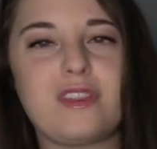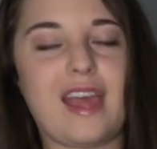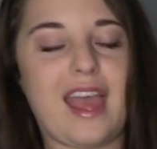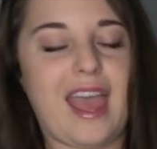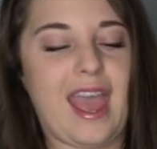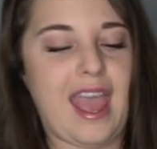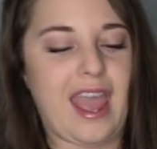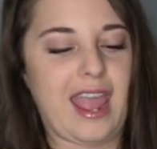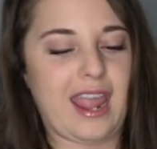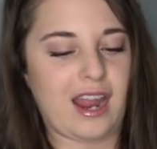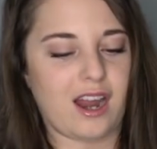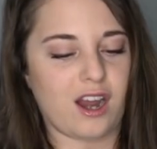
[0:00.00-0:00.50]
the
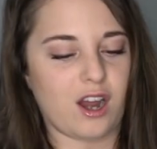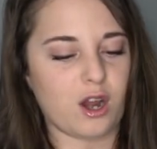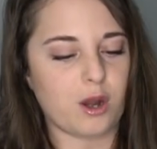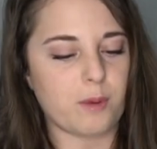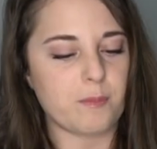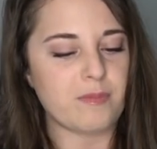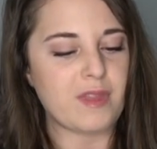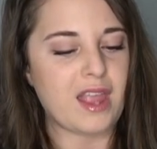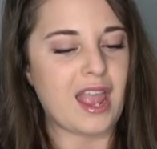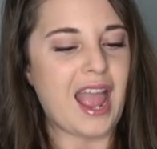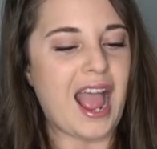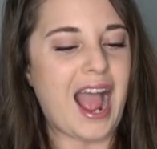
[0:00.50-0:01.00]
hair.
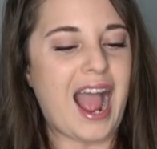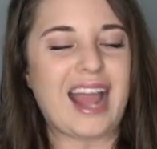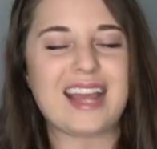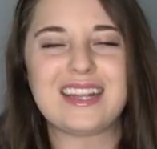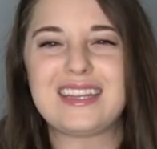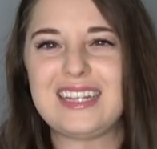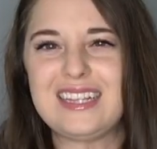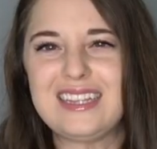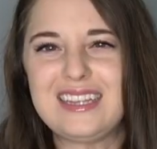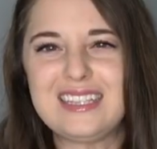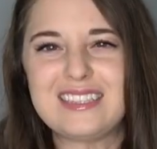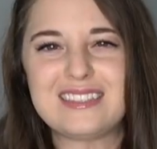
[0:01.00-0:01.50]
I
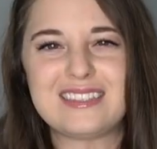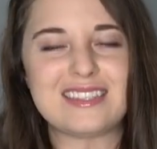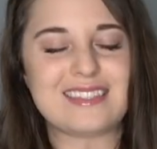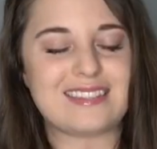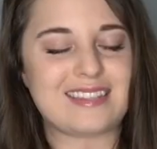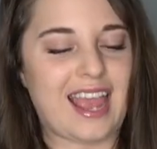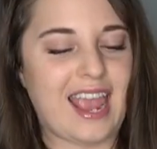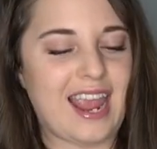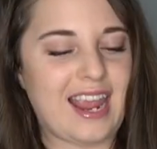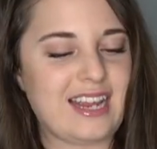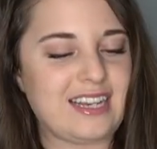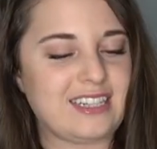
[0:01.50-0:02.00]
think this
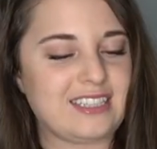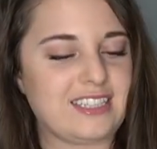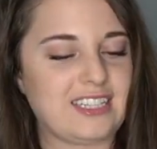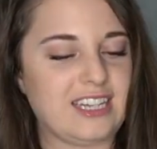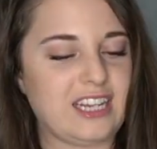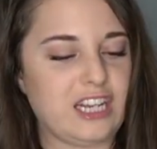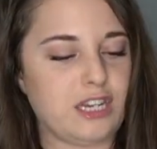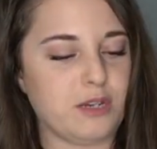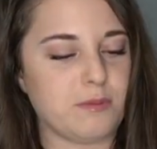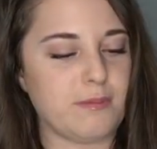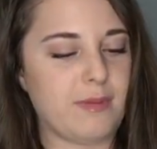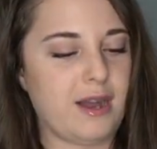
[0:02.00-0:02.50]
is
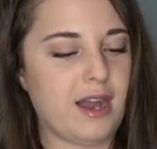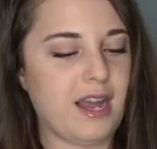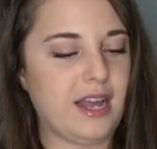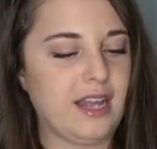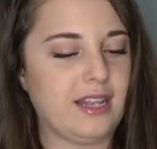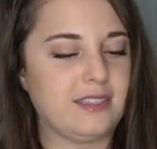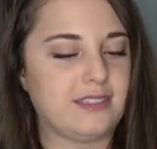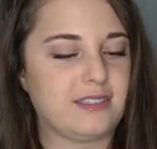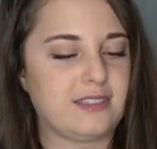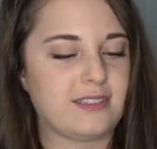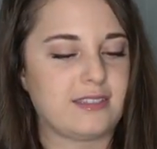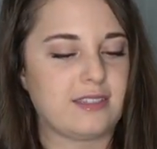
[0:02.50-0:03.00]
18
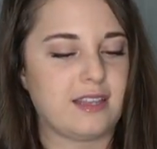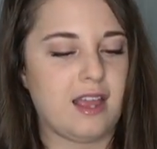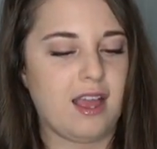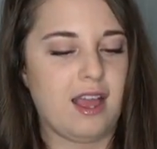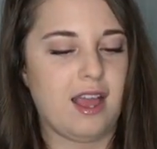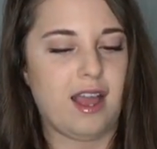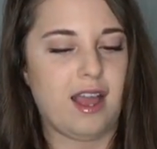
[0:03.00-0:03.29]
months,